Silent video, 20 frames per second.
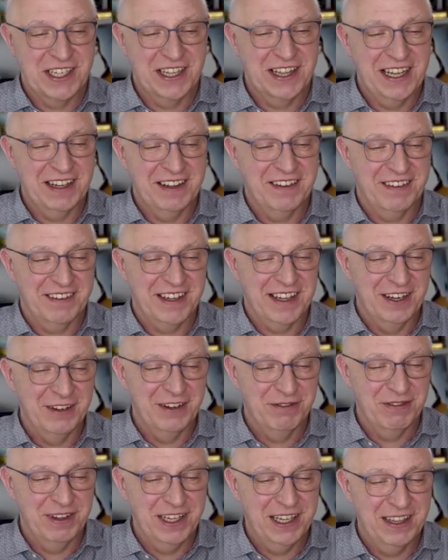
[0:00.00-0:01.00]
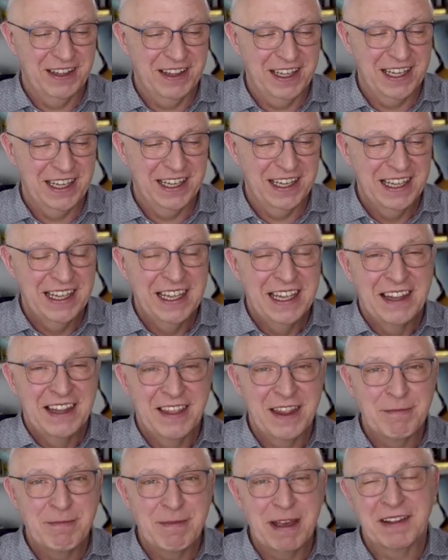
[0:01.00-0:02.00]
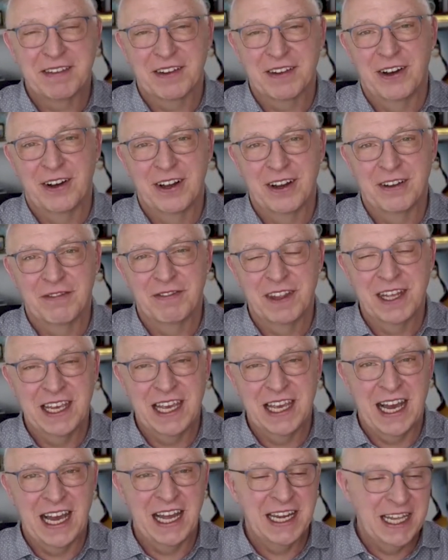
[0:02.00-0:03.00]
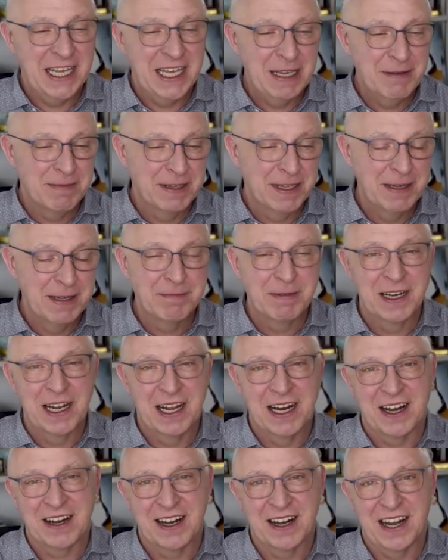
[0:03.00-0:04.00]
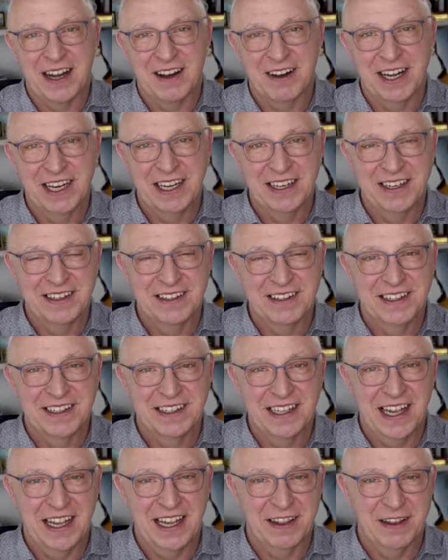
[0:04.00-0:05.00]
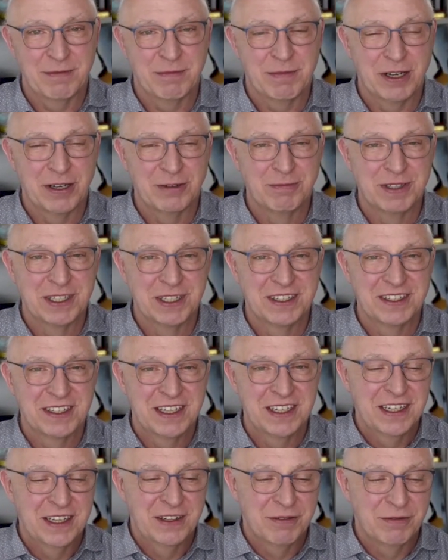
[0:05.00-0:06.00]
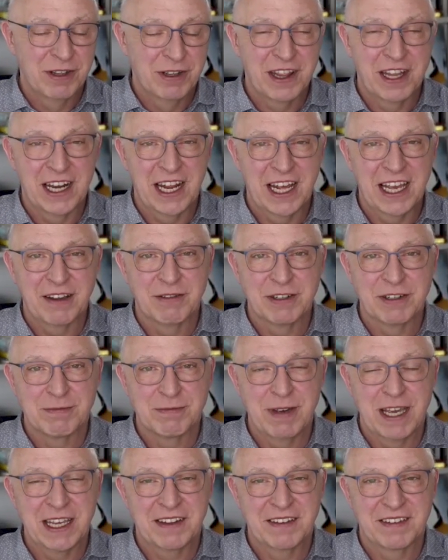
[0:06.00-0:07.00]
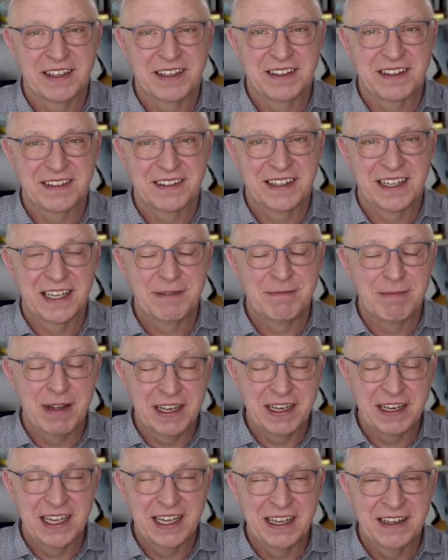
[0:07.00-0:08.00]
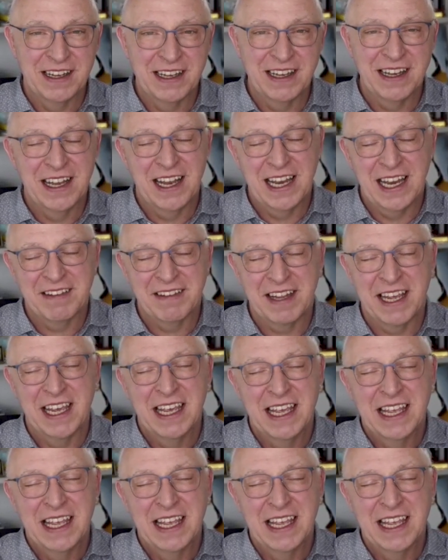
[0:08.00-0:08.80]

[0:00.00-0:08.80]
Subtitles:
And that's kind of the mess all of the IDE people are in at the moment, where the language makes it let's say